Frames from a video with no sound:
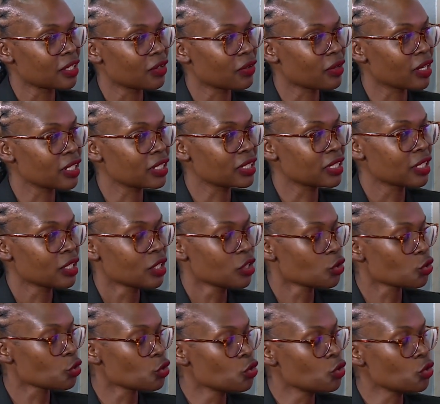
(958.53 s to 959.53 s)
All right?
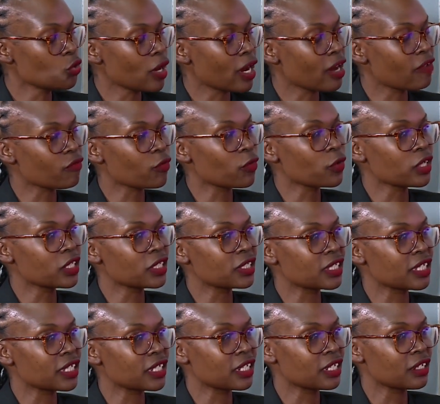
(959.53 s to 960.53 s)
So you have only
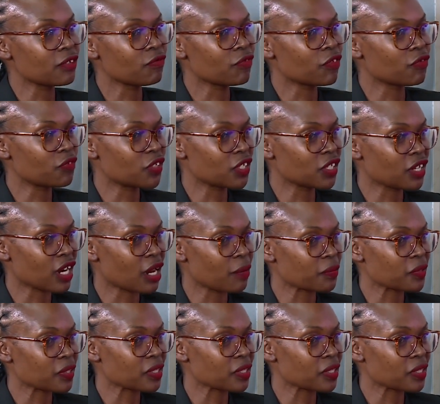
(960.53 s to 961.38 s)
said 50 grams.